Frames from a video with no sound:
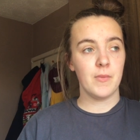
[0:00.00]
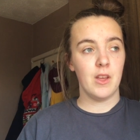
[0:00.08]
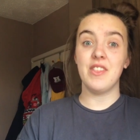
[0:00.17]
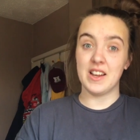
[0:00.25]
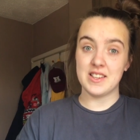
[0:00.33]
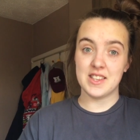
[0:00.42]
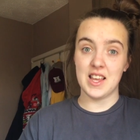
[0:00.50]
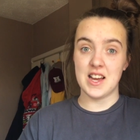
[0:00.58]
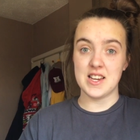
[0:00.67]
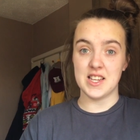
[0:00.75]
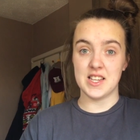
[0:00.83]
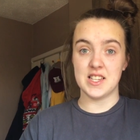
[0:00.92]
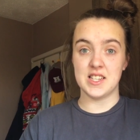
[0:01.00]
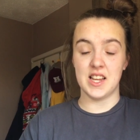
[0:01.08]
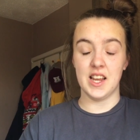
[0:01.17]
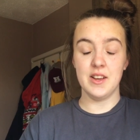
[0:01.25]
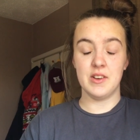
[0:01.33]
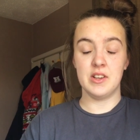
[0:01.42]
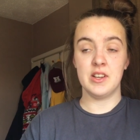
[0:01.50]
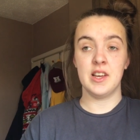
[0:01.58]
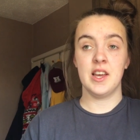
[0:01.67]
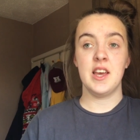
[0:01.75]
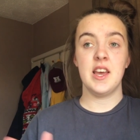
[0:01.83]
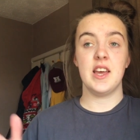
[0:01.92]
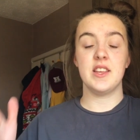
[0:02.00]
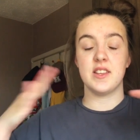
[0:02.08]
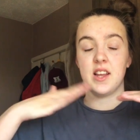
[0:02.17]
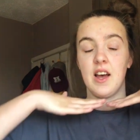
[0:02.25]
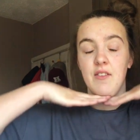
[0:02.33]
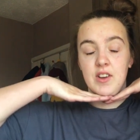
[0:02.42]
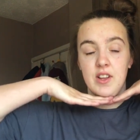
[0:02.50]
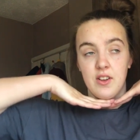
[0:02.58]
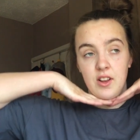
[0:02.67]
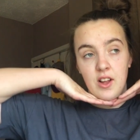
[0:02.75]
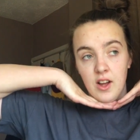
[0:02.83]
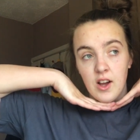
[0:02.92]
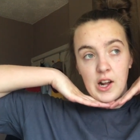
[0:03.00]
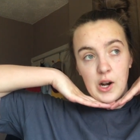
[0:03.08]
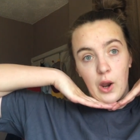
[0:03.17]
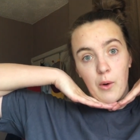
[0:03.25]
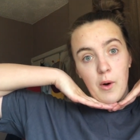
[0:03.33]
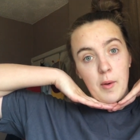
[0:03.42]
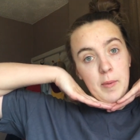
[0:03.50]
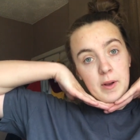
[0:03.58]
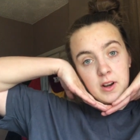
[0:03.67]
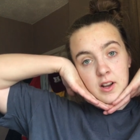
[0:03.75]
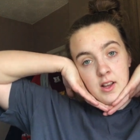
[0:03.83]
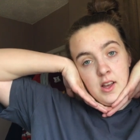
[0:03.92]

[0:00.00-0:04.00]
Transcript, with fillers: That's the idea today, is to have a little glow up and